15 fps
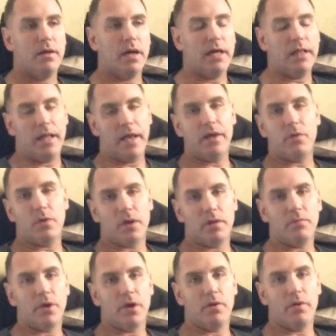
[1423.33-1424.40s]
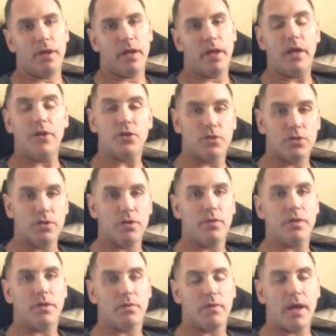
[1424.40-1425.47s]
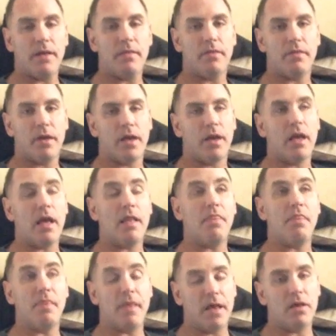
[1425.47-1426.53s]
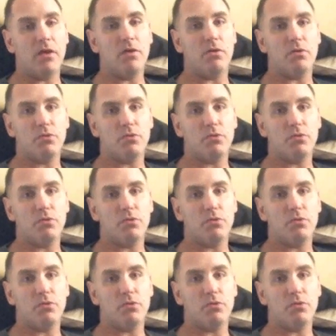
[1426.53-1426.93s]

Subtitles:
I like where I'm going and you're doing the right thing and thank you.